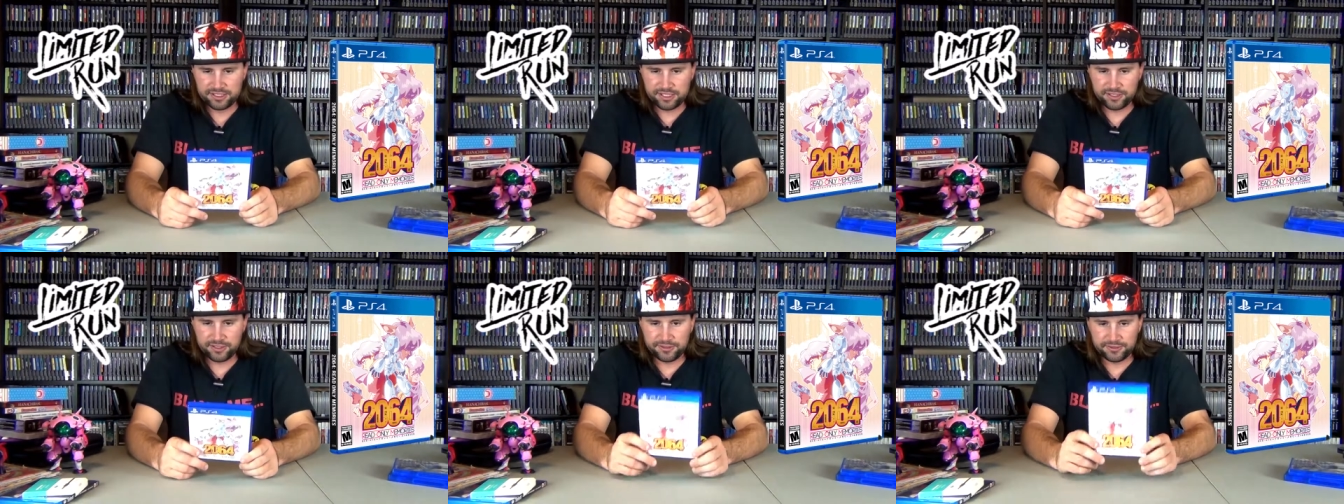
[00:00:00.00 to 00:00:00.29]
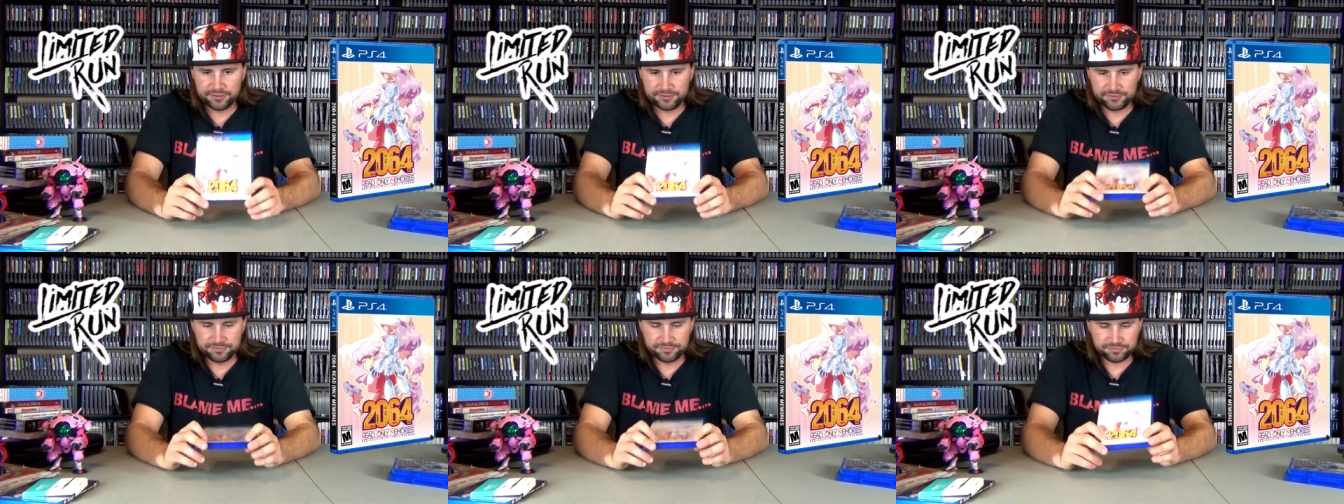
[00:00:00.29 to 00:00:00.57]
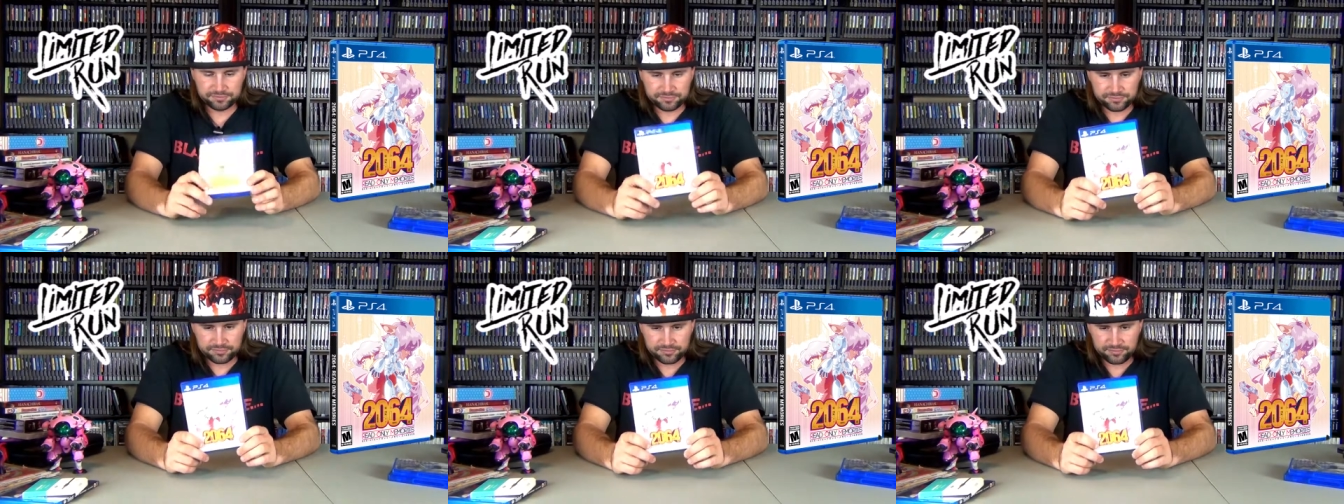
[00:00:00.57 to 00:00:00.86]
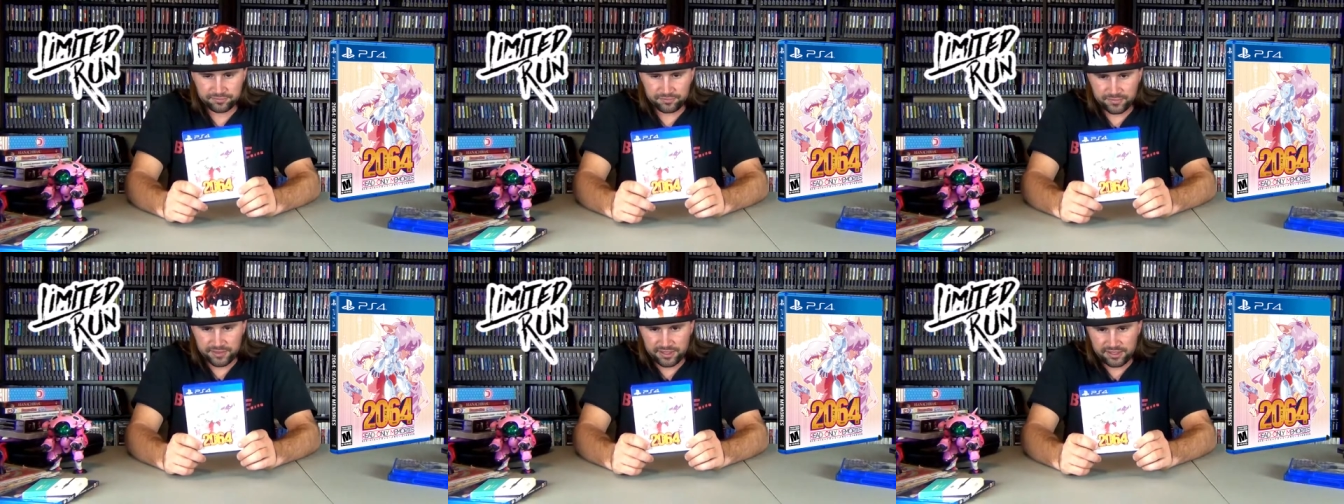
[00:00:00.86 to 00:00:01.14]
So,
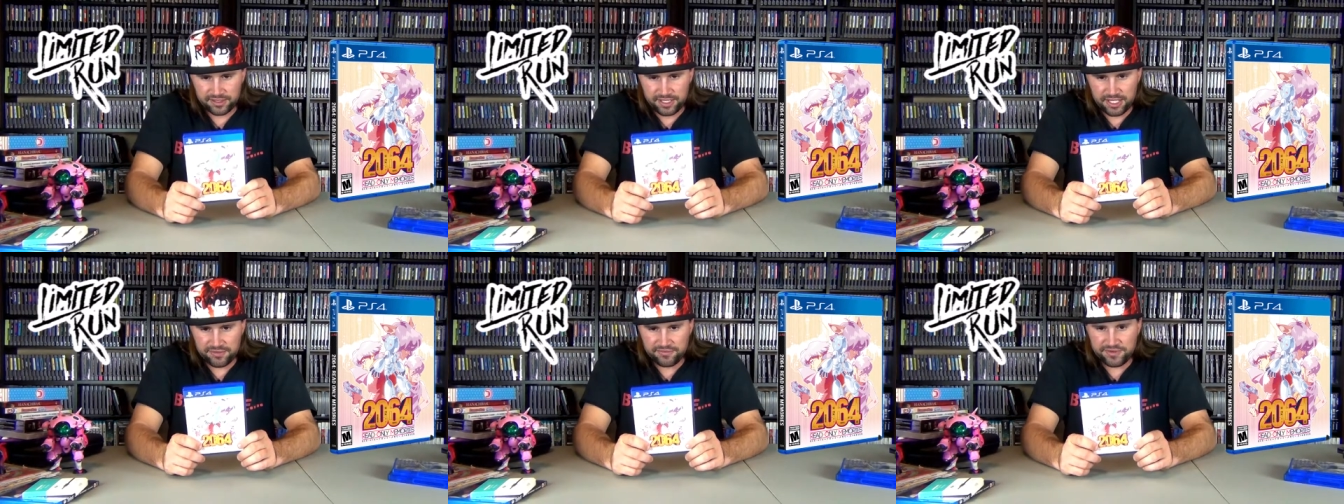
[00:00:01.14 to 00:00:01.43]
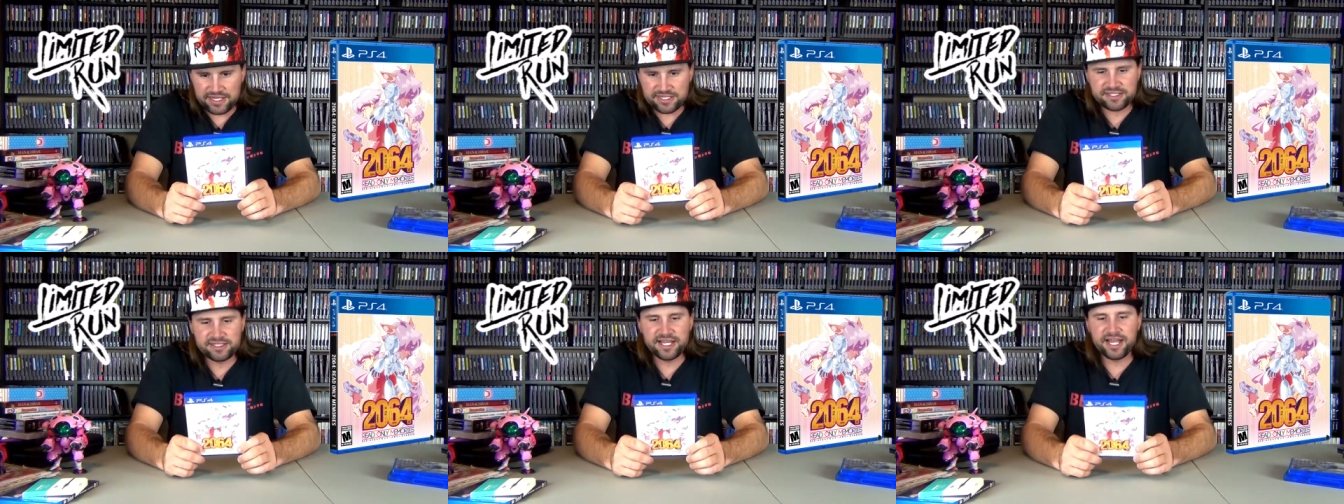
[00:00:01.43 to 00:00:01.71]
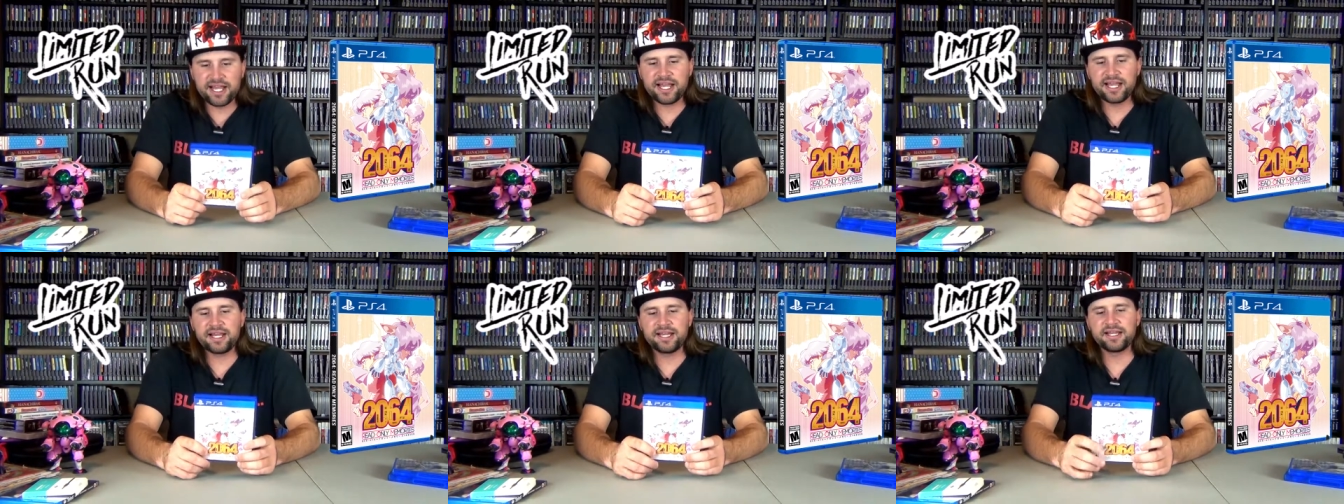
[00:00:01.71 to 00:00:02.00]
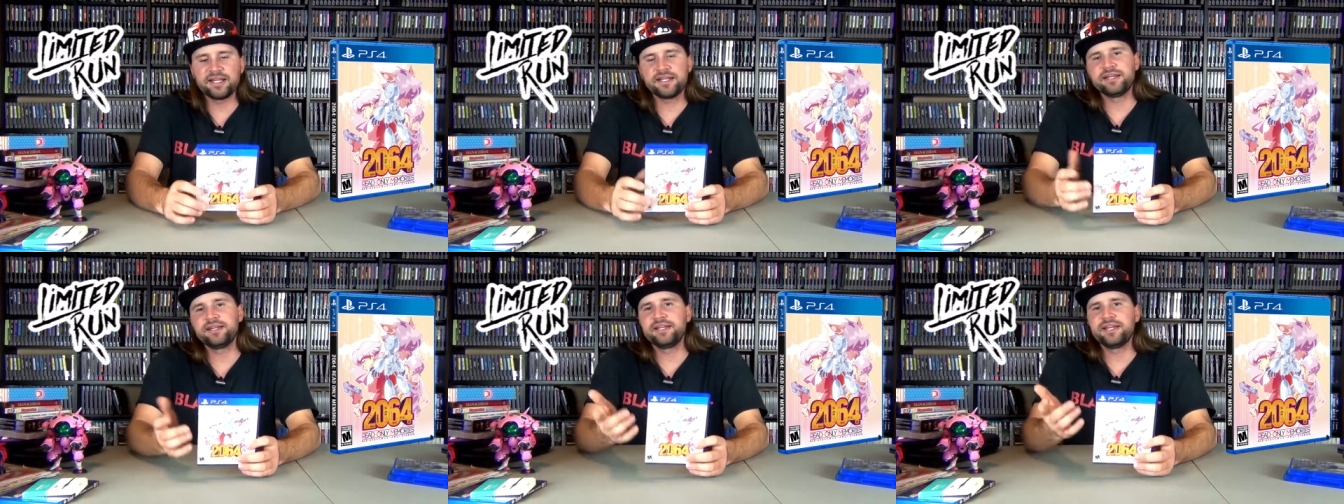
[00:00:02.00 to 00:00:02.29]
if he's
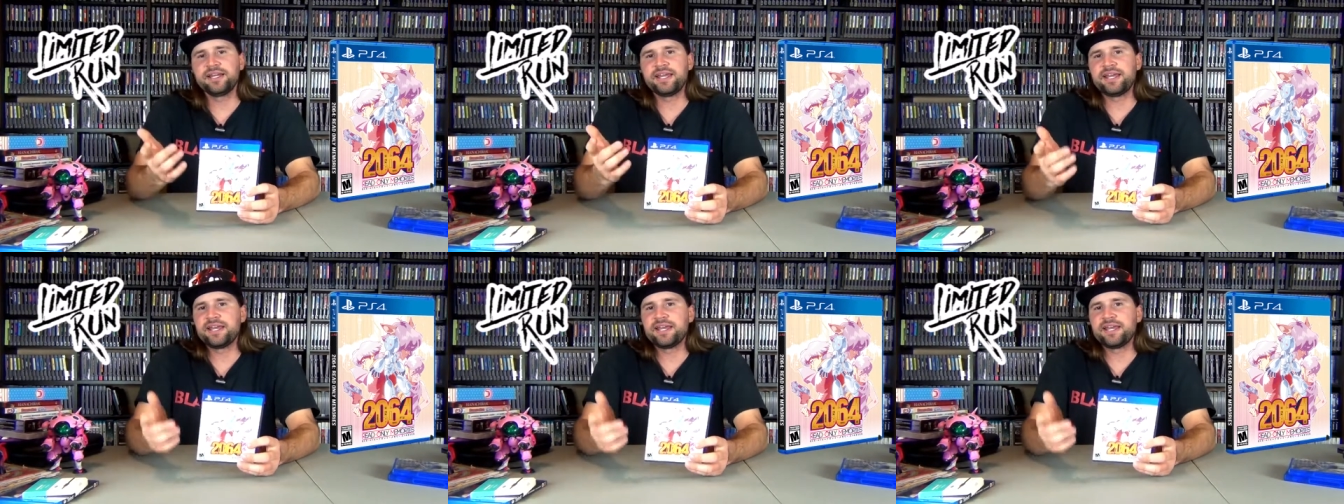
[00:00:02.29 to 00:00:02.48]
not